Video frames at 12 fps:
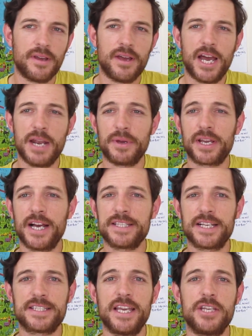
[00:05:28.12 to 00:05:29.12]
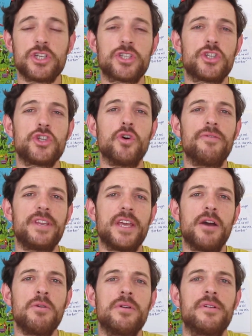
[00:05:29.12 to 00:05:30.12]
Anyway guys, that's it. It's just a short
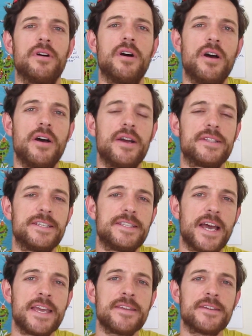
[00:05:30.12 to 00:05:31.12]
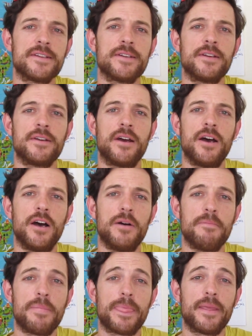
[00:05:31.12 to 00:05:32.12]
video today.
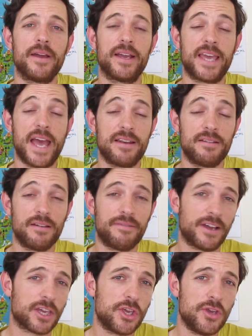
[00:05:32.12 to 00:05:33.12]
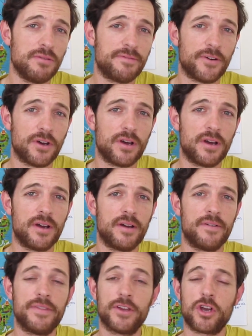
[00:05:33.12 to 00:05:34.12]
Again, thank you
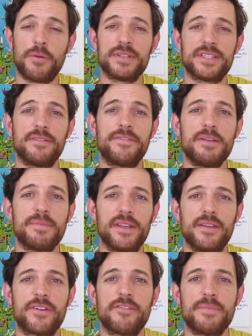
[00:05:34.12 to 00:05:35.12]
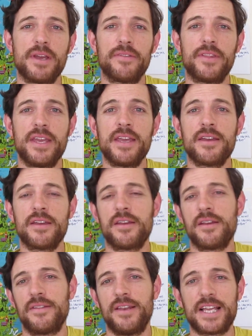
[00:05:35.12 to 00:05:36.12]
for the comments and the feedback that you've given me on the
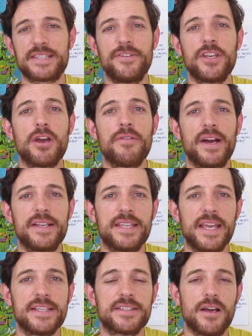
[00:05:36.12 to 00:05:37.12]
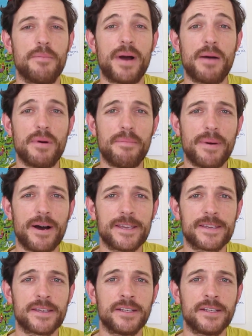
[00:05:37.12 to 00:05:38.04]
last video that I did about my bike.